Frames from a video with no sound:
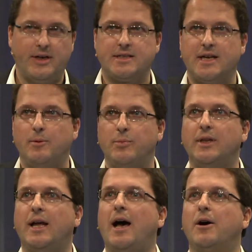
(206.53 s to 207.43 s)

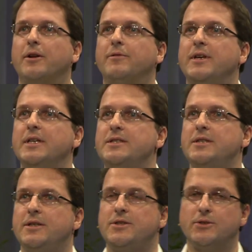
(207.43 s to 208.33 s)
example, out of his
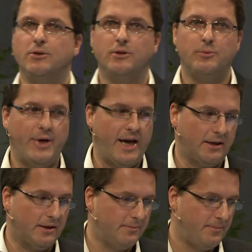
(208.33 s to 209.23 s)
solar
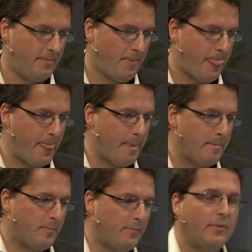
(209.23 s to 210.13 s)
panel.
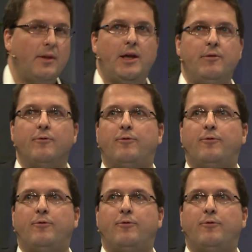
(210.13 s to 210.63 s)
Even